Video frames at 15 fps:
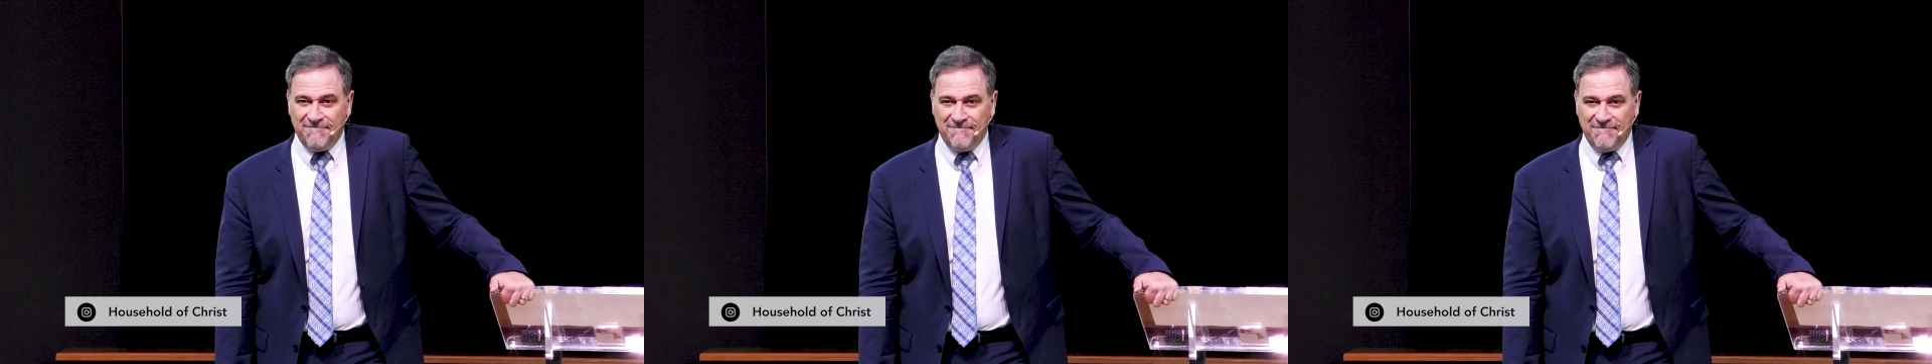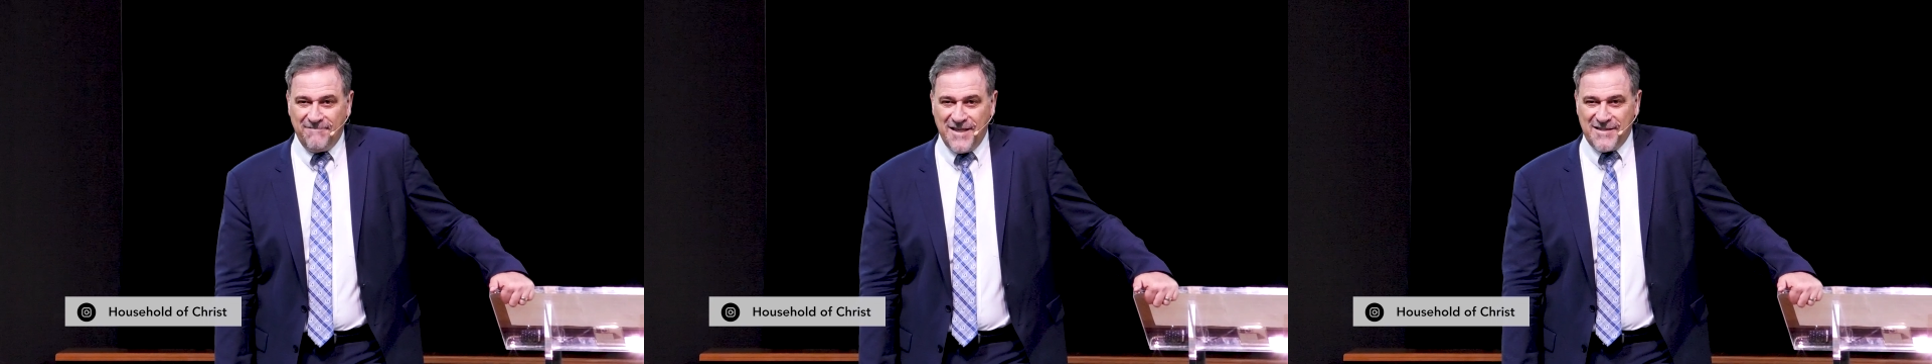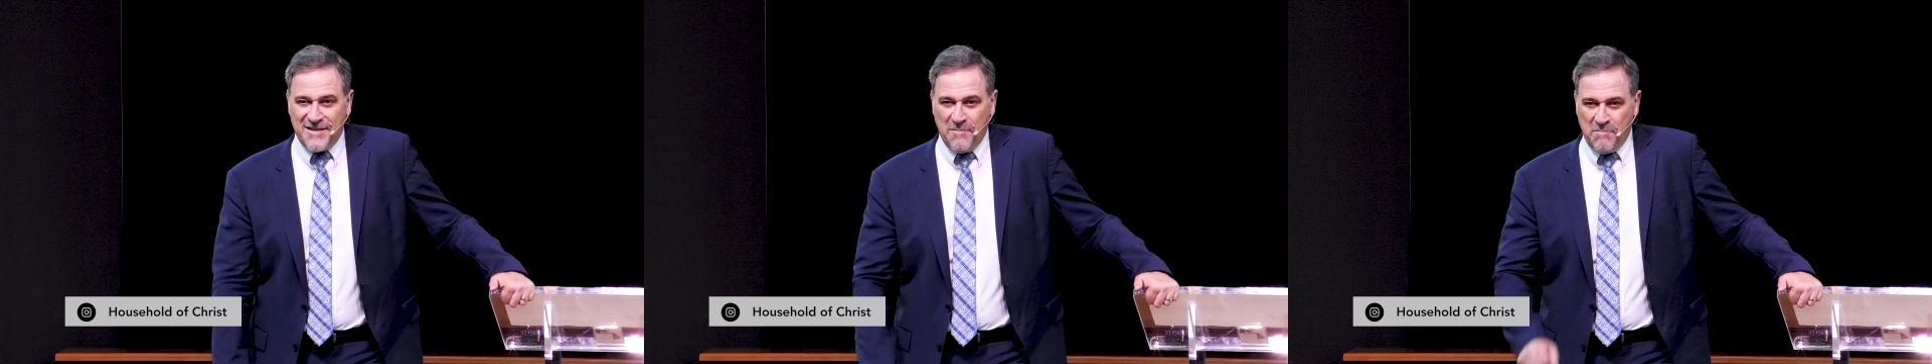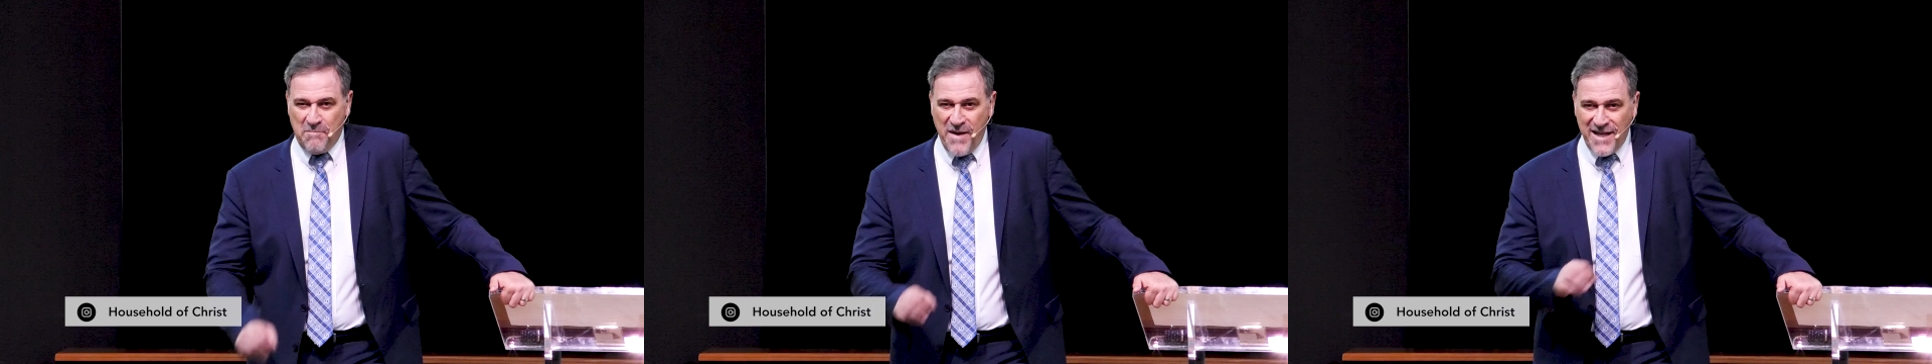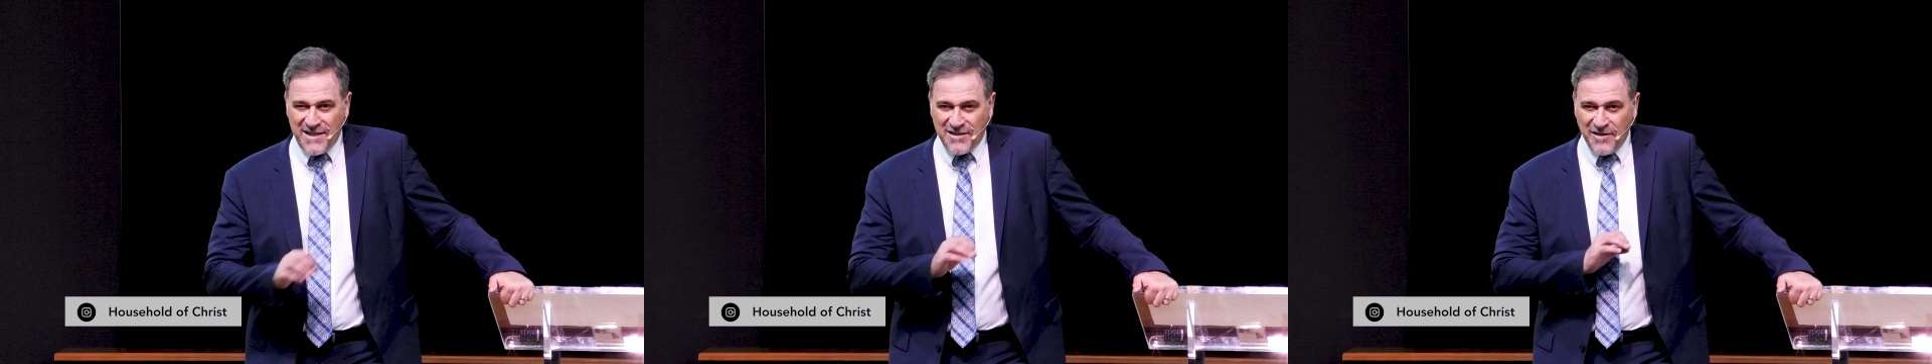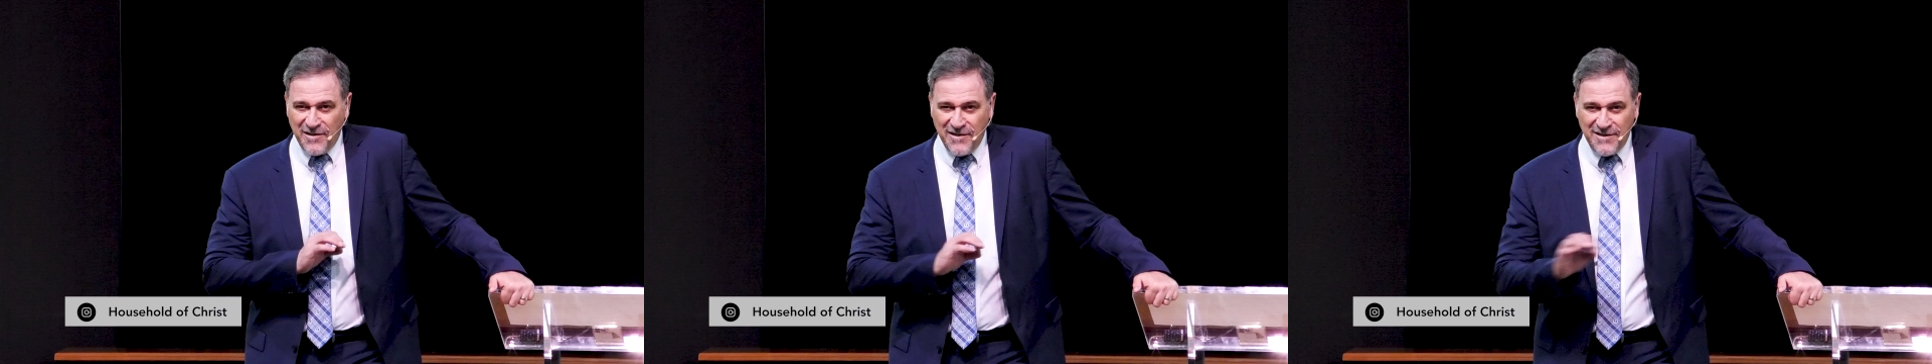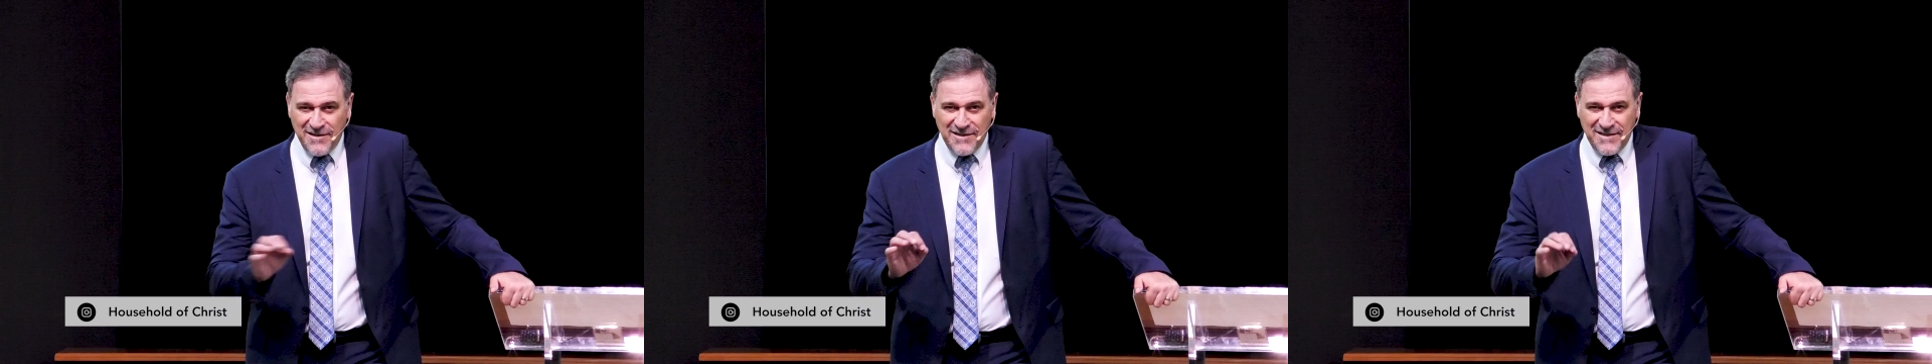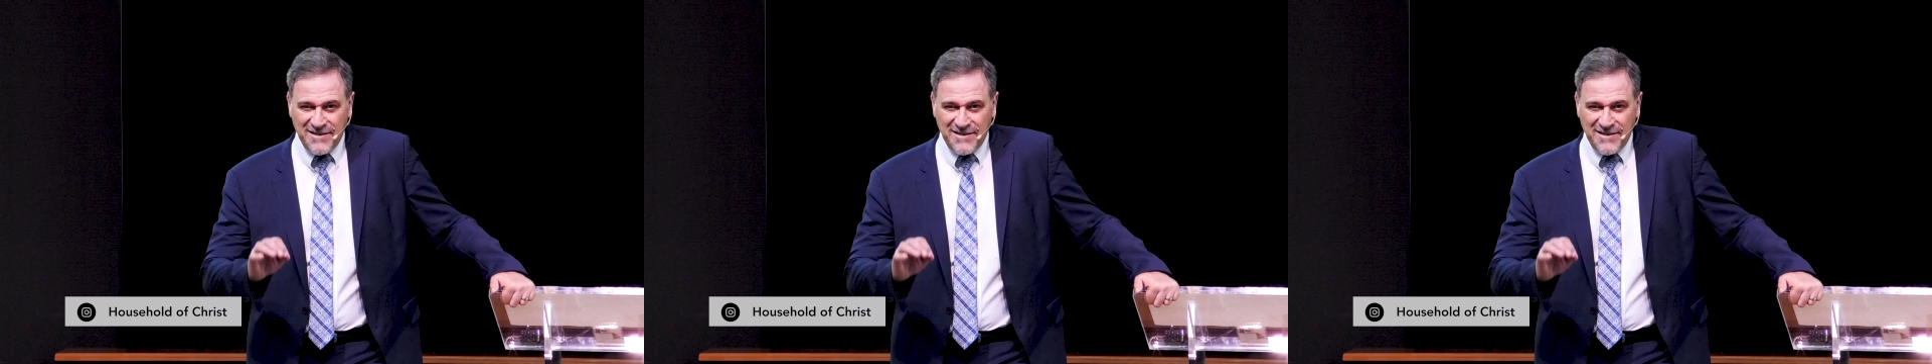There's a battle